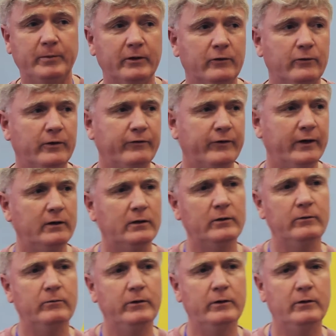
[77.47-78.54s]
but quite
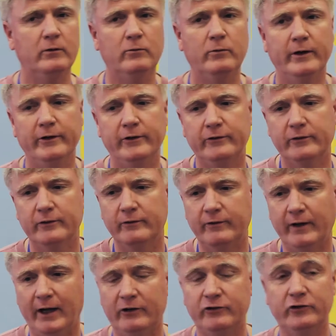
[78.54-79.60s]
frankly, we know ways of
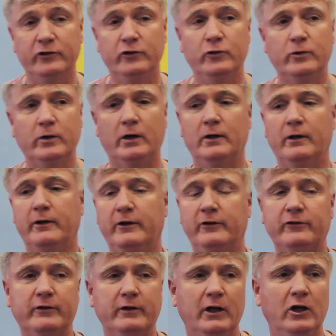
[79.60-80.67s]
actually doing all of
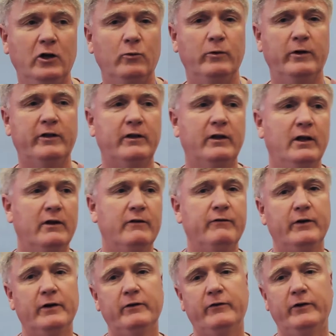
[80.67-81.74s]
this with
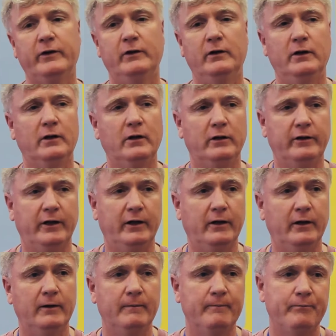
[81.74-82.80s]
very, very little
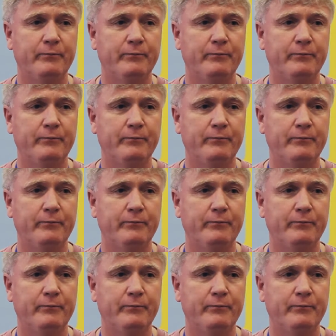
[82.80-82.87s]
data.